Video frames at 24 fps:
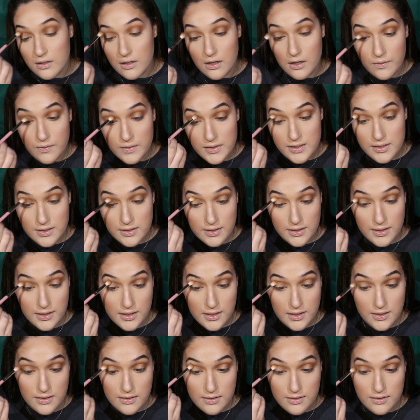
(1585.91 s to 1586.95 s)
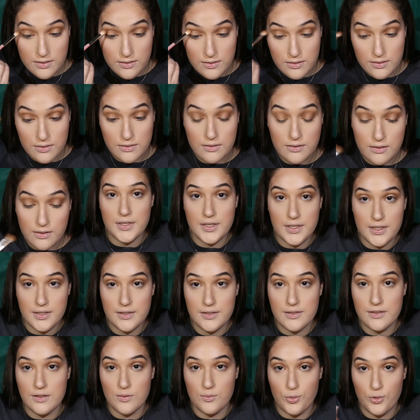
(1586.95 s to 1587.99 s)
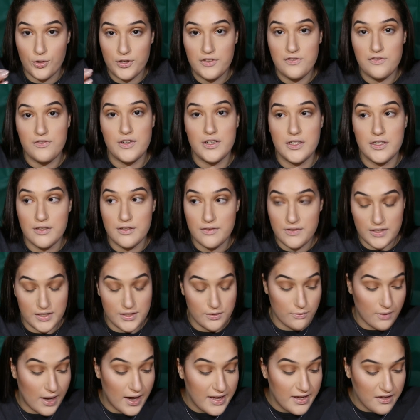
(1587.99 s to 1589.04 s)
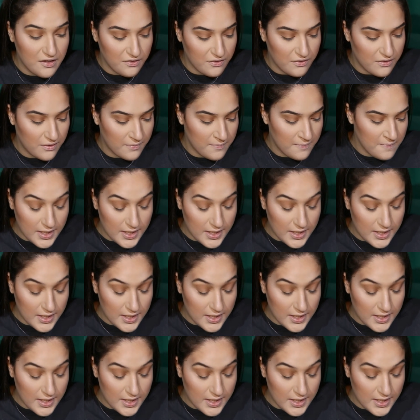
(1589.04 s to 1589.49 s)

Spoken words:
Obviously, he's the boyfriend of his wife.